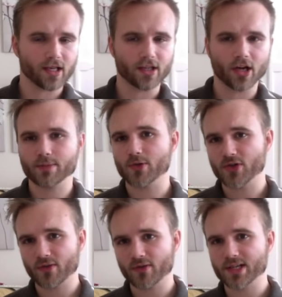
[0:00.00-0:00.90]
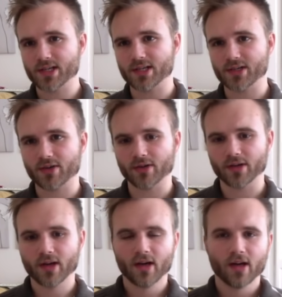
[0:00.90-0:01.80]
The customer service isn't as good,
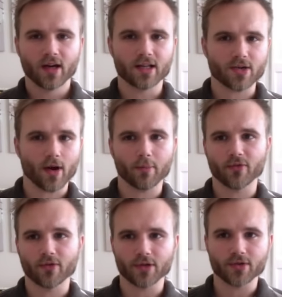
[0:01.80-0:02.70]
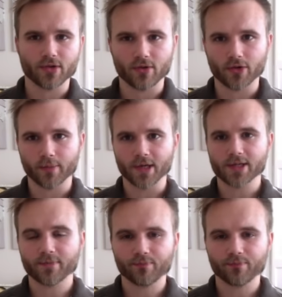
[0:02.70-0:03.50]
and so I prefer to use Google Domains.